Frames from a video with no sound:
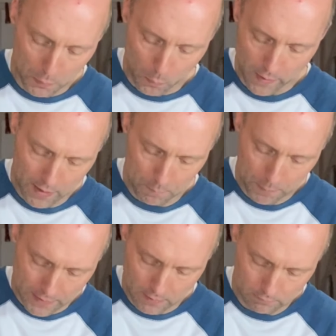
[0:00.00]
wet,
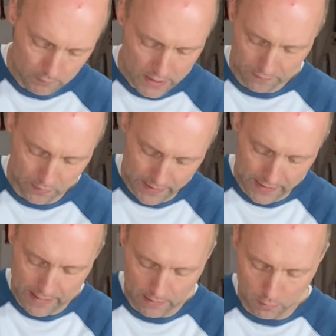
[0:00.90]
but you definitely
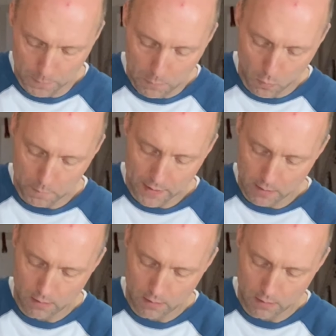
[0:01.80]
can add a little bit more butter.